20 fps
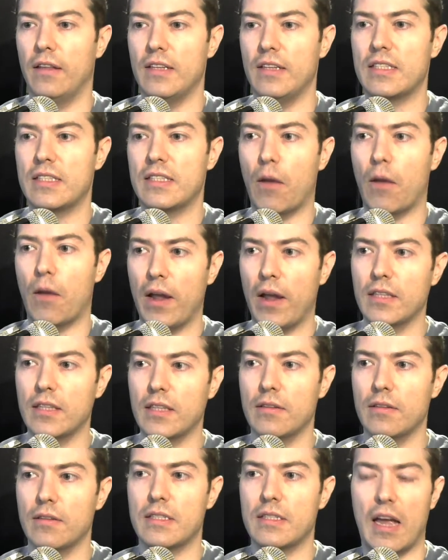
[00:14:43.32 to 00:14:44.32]

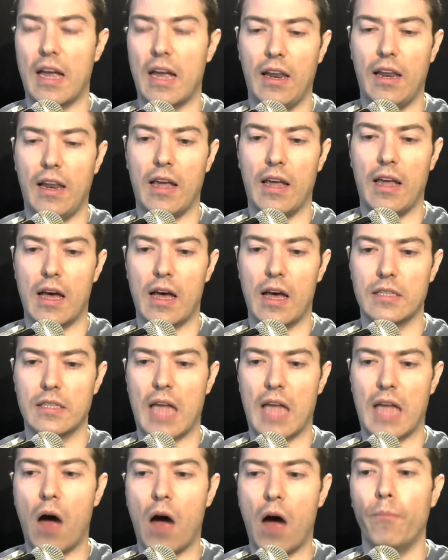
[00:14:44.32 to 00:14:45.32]
directives telling us
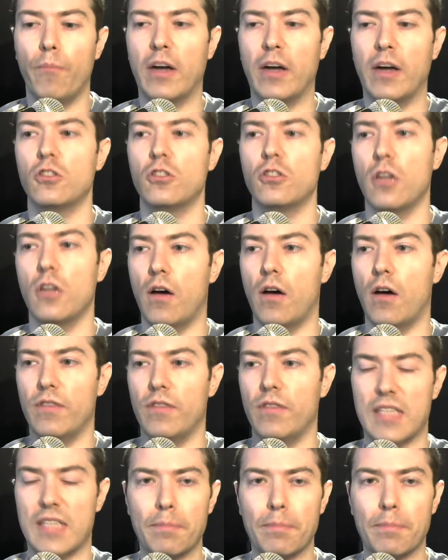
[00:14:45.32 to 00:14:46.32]
how much of a
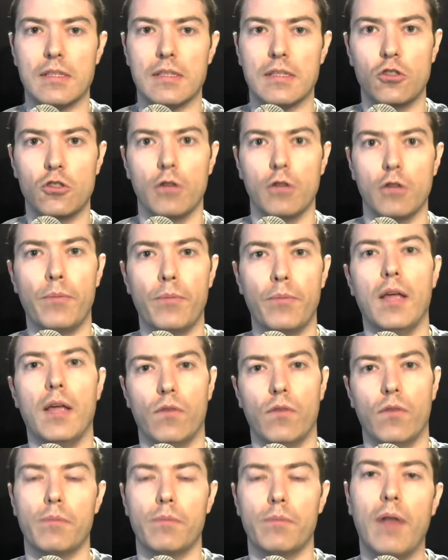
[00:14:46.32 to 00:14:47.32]
substance should be in
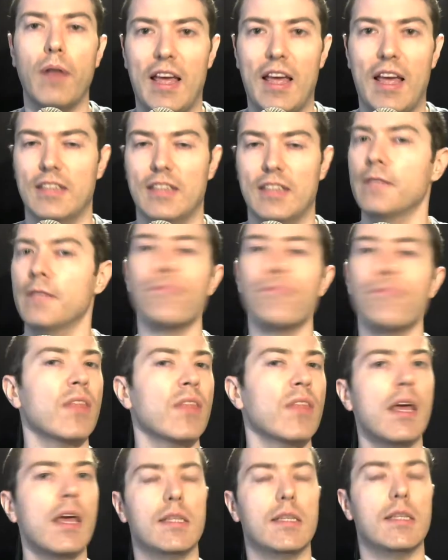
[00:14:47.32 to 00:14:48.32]
what place.
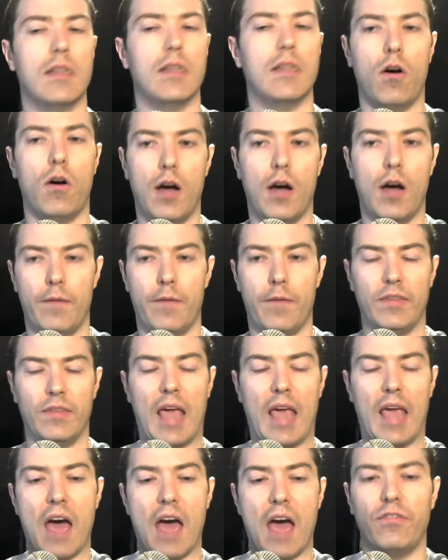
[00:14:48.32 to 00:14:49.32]
So they
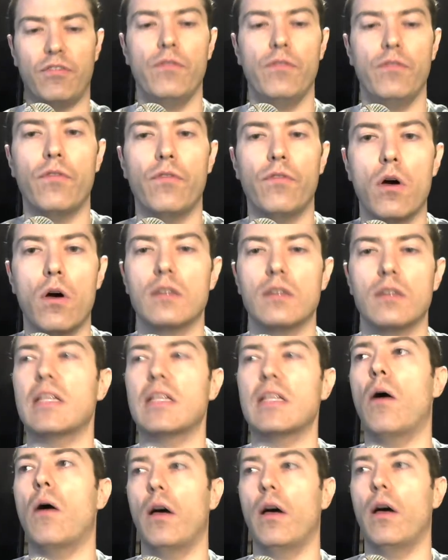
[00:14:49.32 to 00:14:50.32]
have reversed
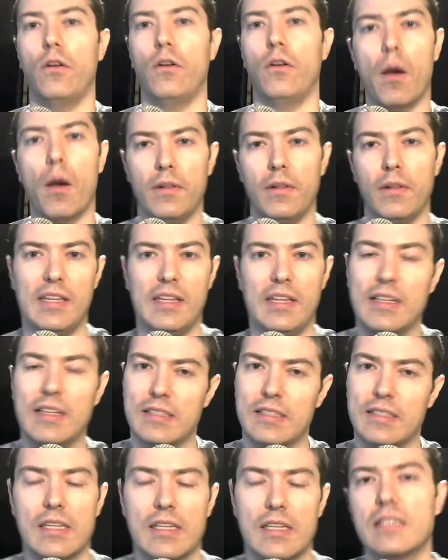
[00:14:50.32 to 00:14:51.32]
our normal legal
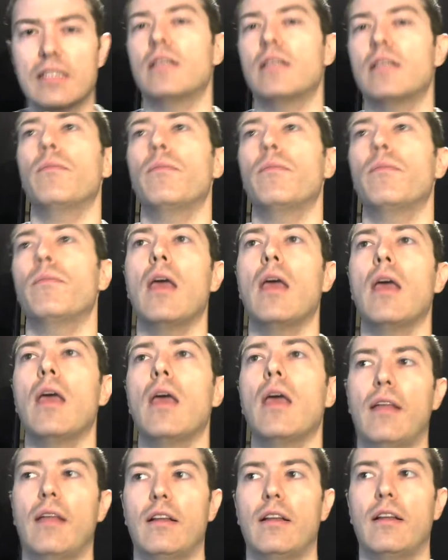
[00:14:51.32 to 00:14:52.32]
system
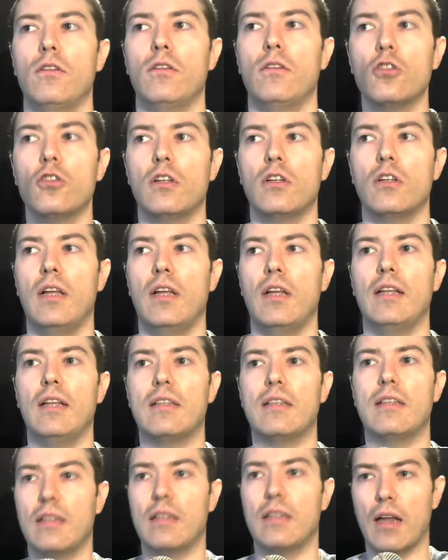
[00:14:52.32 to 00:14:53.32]
that usually
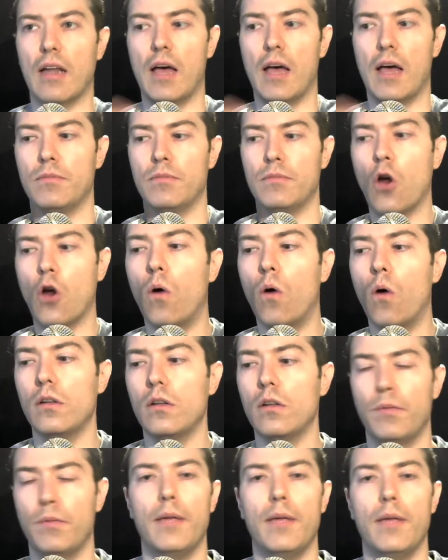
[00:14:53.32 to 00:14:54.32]
told
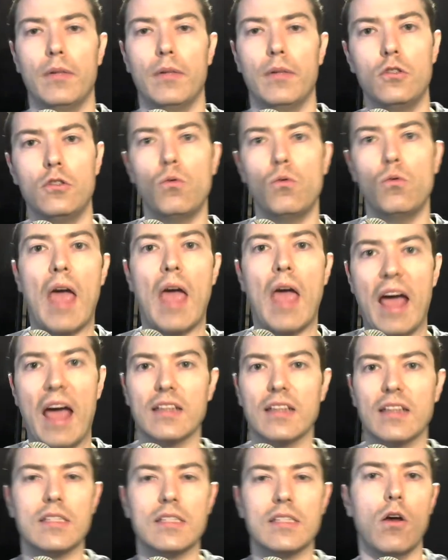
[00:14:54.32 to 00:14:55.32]
people do
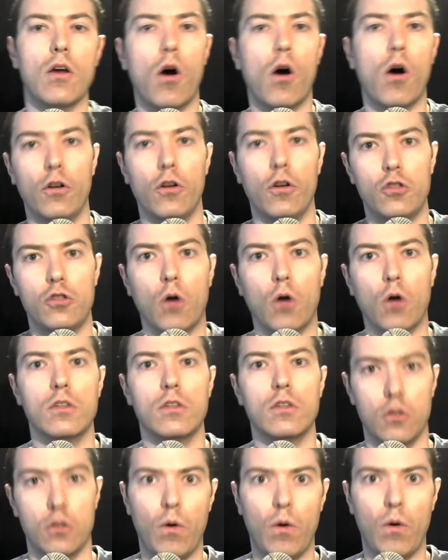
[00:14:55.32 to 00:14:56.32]
X or don't
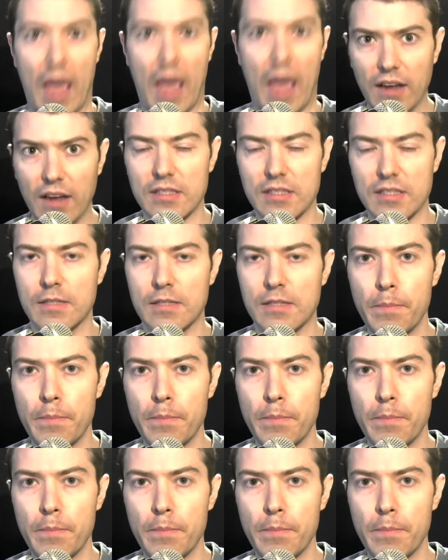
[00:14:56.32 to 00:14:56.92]
do X.